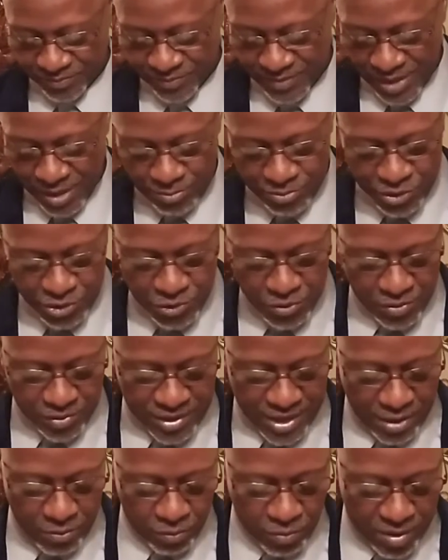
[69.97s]
I'm sure
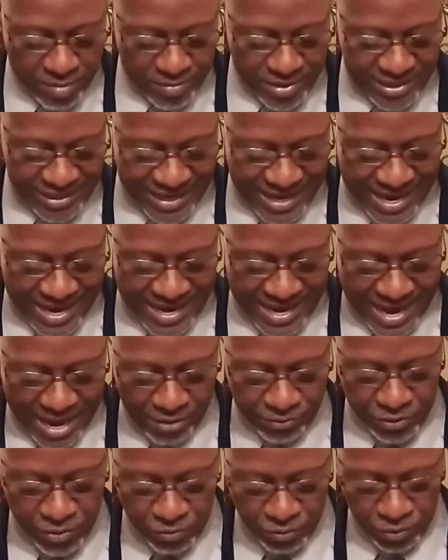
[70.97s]
that women laid
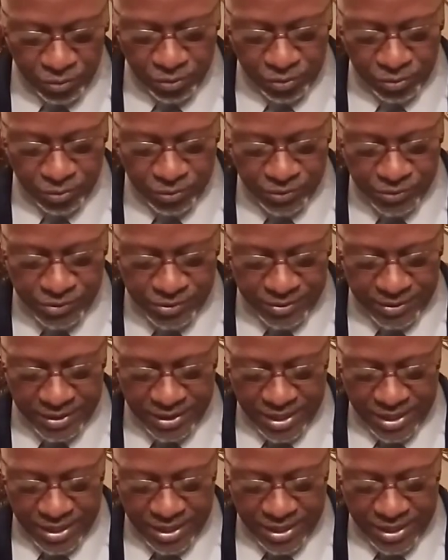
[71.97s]
out the rules,